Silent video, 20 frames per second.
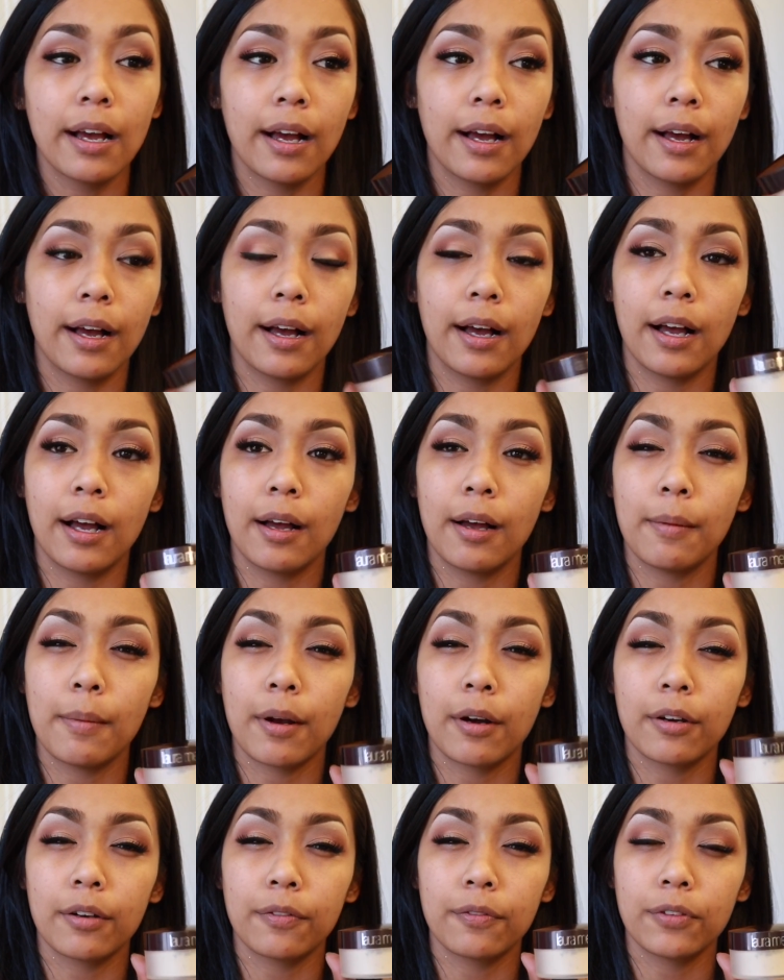I
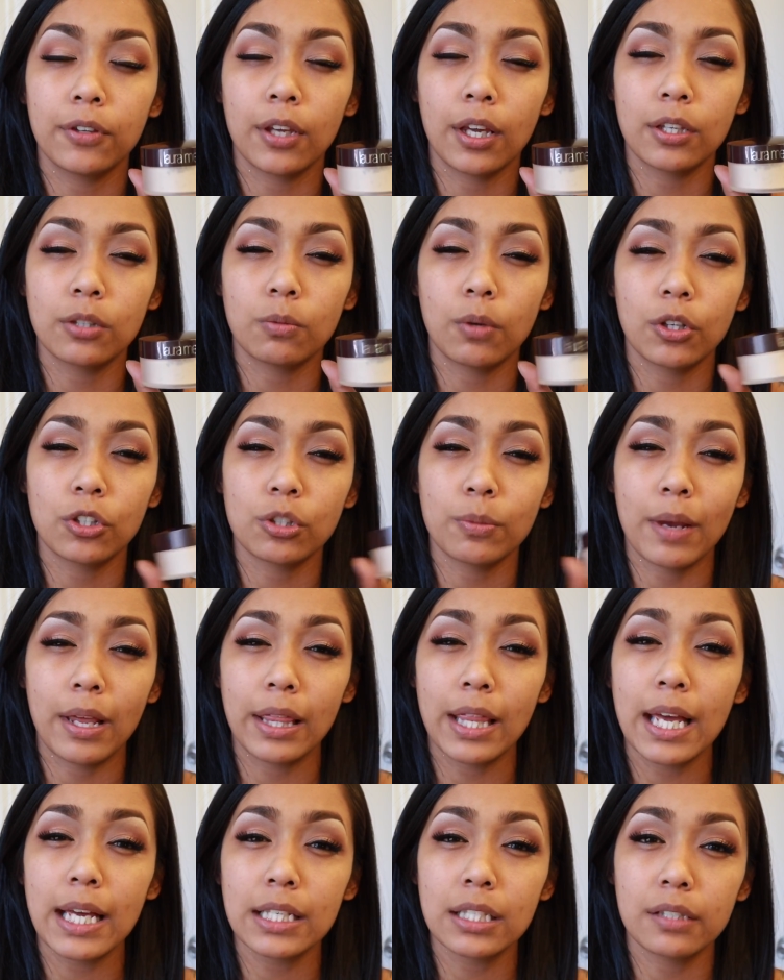don't know if you guys watched my
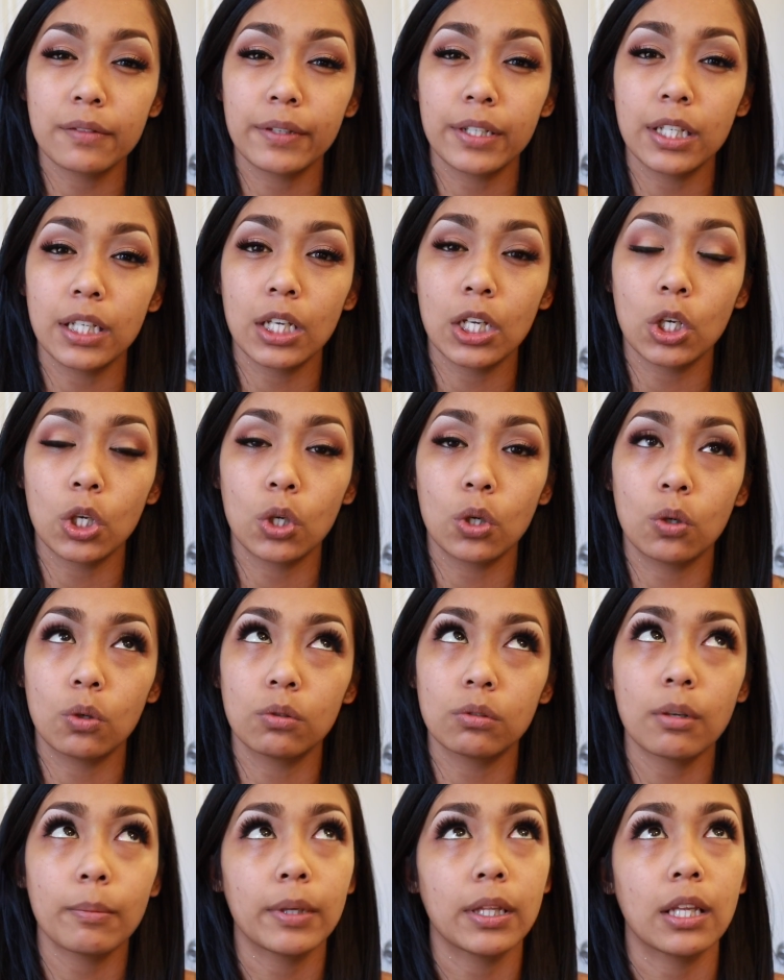last
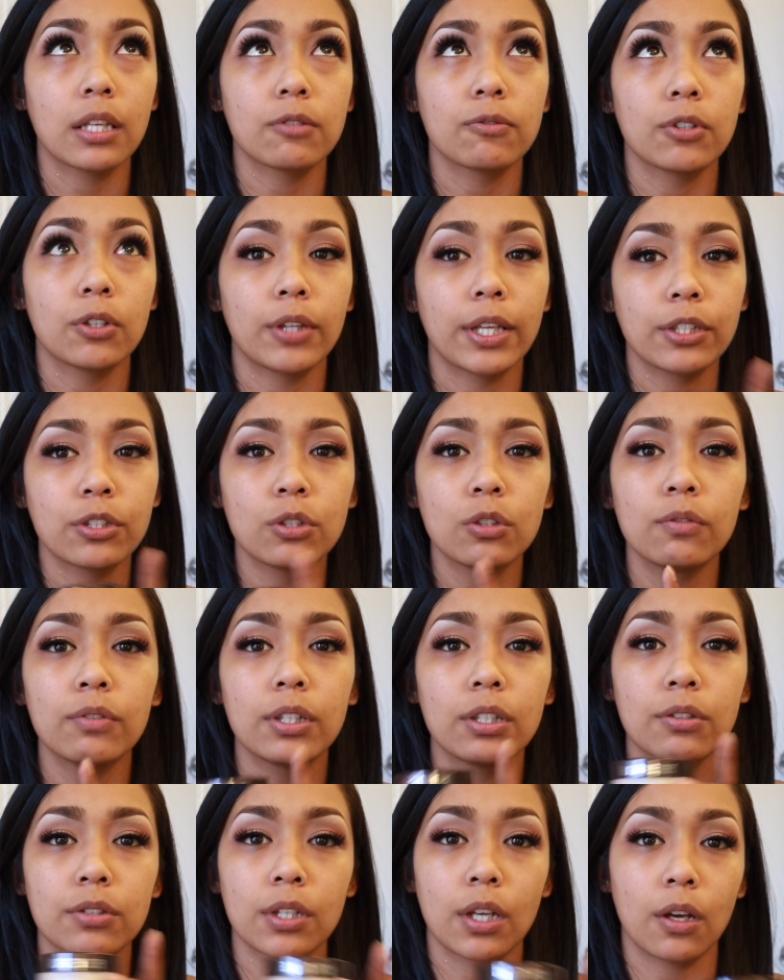video, not my last video, like 2
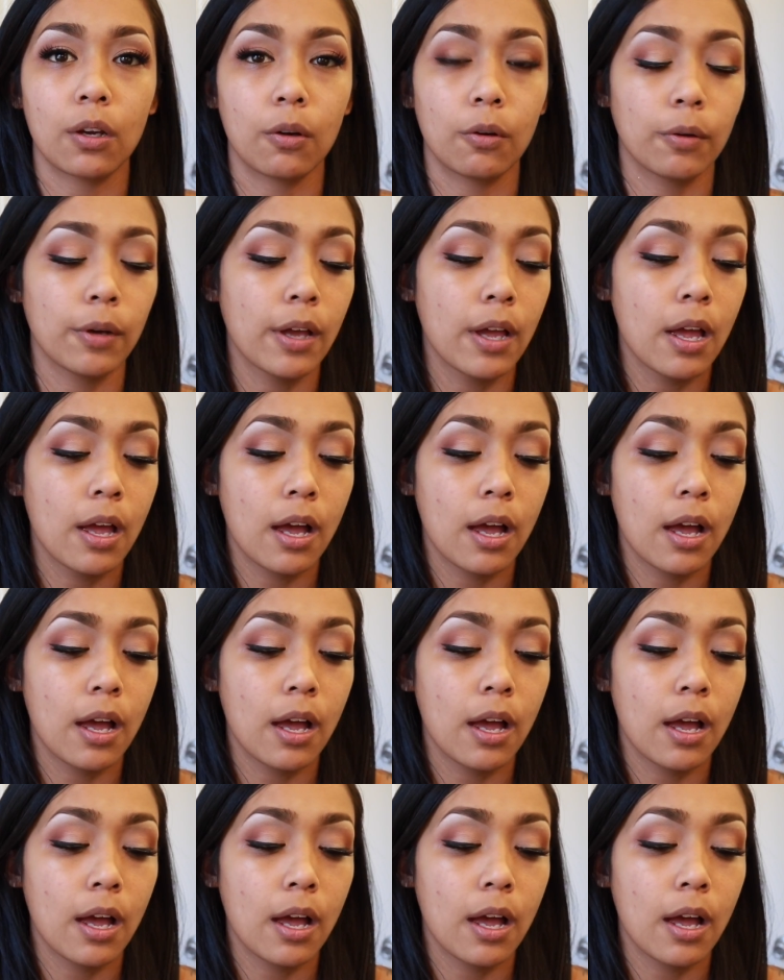videos ago.